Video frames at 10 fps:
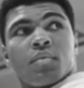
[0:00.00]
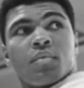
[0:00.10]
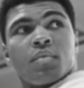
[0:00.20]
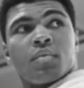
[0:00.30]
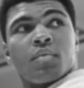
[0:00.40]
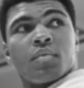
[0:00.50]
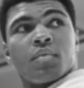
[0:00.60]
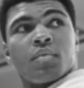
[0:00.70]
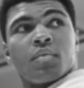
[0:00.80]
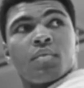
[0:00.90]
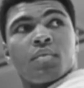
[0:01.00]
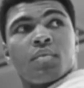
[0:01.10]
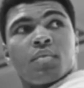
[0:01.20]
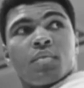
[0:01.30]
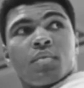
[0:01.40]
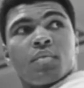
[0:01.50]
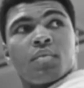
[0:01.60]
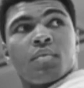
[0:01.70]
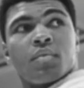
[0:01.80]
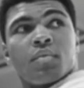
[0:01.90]

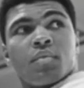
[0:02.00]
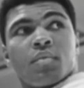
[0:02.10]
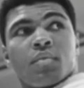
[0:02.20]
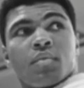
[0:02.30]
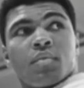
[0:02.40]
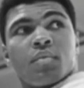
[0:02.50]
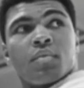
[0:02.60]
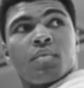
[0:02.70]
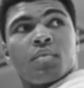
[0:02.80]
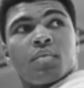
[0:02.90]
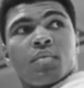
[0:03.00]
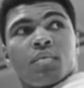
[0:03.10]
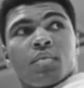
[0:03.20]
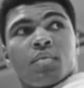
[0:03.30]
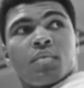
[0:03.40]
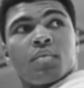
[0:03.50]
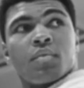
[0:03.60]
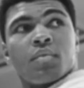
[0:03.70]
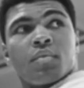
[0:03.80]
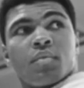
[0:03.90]

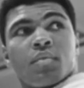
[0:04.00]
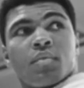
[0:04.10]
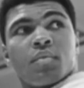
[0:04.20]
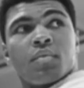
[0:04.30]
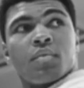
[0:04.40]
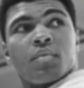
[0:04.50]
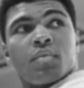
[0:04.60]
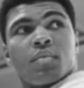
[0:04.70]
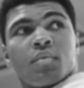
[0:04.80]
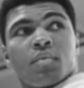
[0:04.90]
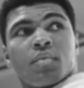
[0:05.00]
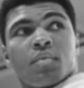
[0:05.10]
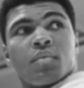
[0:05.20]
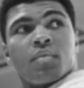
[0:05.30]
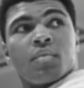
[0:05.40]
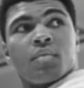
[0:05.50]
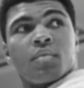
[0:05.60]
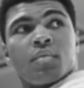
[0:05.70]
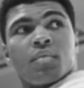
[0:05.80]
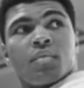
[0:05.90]

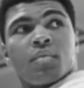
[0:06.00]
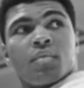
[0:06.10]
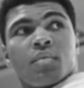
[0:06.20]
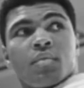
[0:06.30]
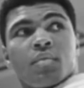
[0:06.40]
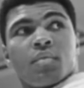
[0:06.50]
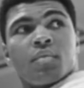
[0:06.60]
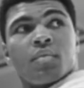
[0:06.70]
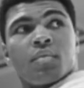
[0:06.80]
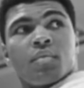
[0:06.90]
This person isn't speaking.